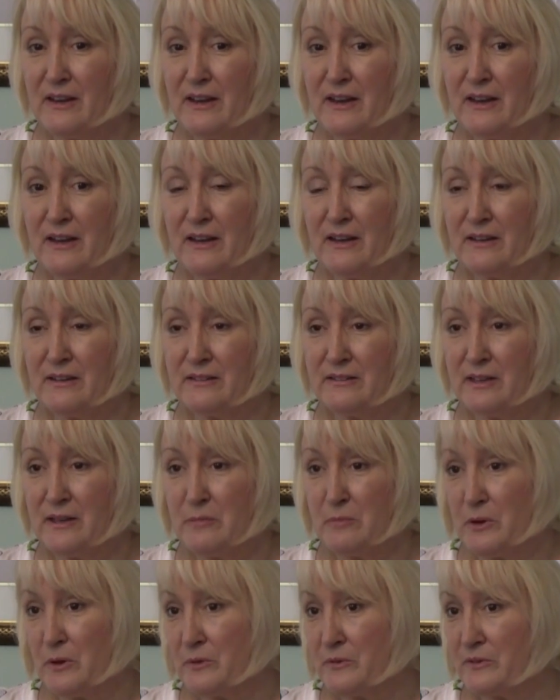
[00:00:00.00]
and
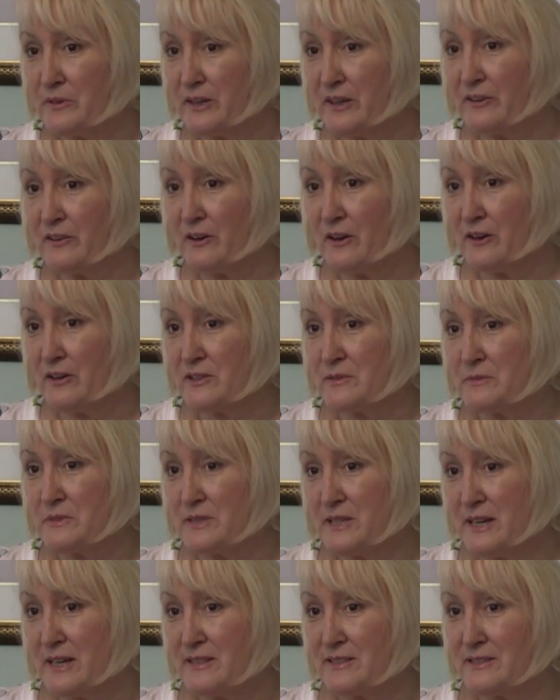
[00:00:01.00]
they both can cause
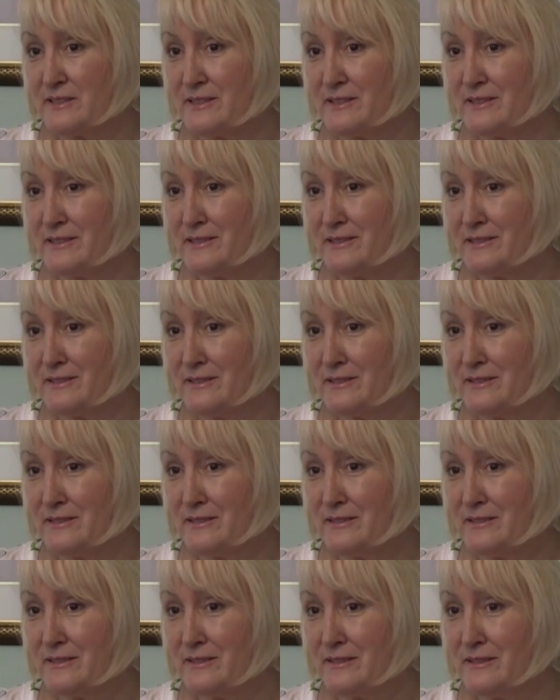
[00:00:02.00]
metastases.
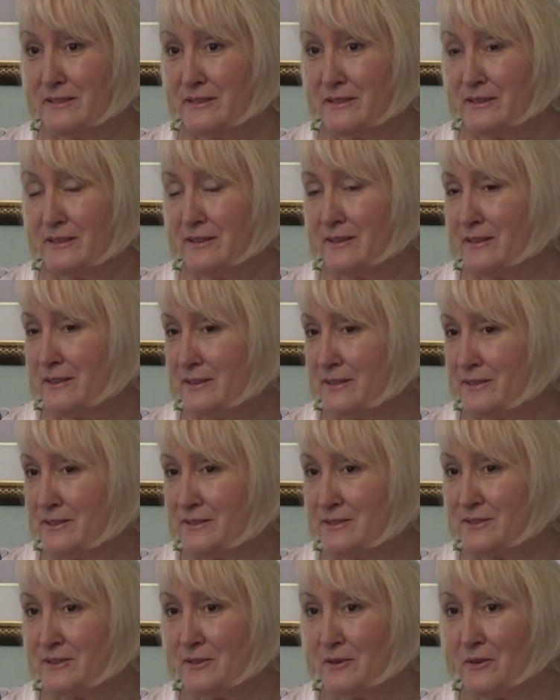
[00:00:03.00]

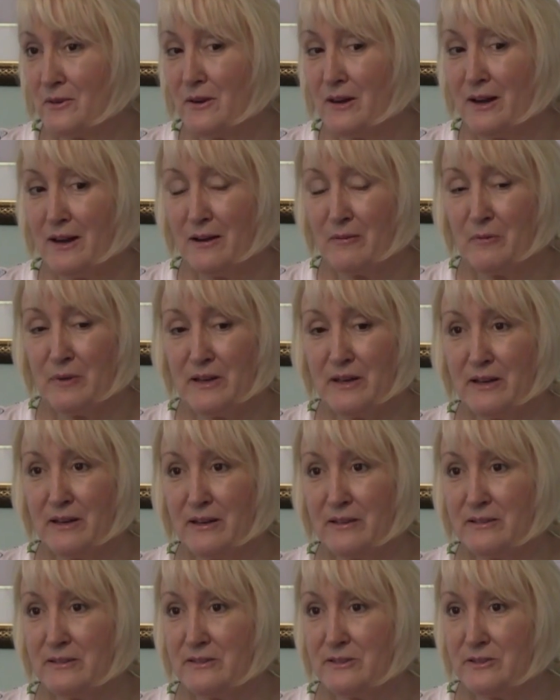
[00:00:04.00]
So I went
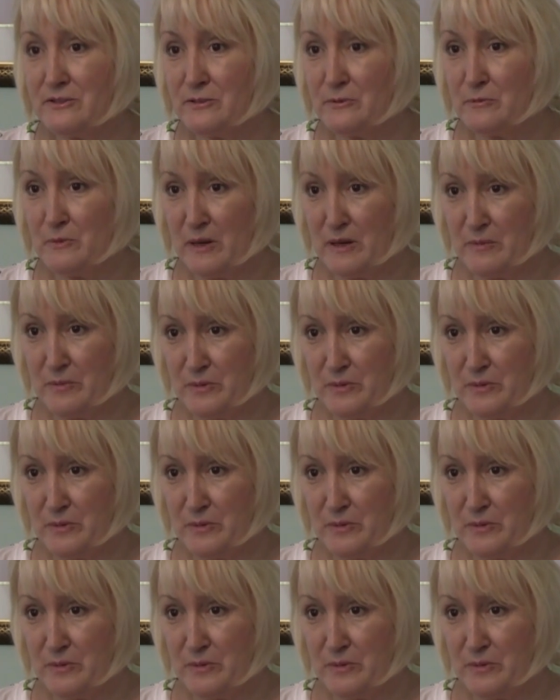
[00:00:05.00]
into my